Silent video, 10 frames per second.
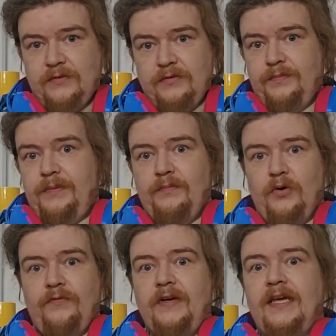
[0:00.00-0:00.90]
You'd be
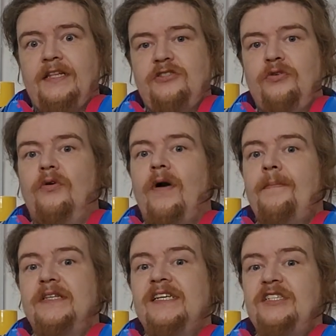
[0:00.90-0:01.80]
moving into a
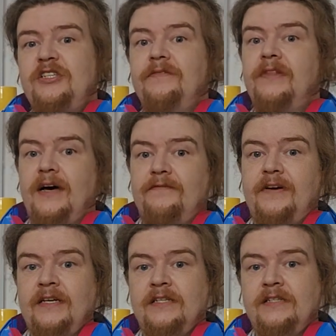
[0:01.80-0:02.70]
repetition of that
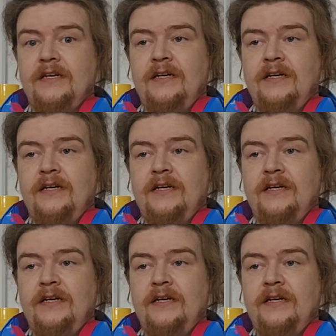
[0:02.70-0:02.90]
phrase